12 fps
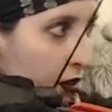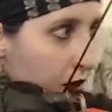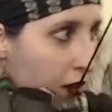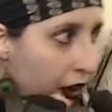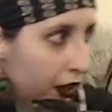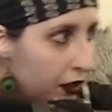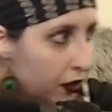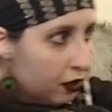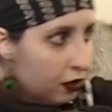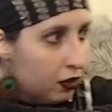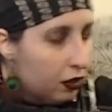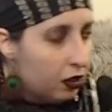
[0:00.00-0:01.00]
Right,
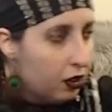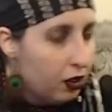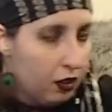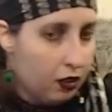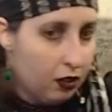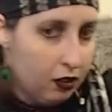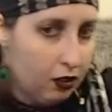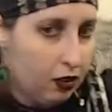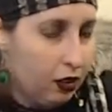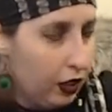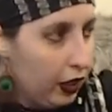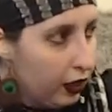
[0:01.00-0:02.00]
just
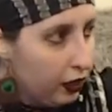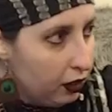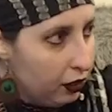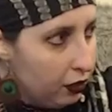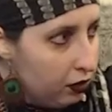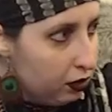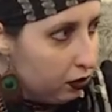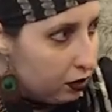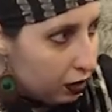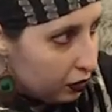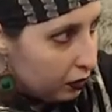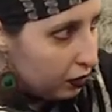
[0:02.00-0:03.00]
get it loose,
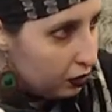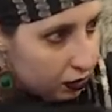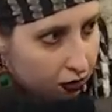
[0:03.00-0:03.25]
just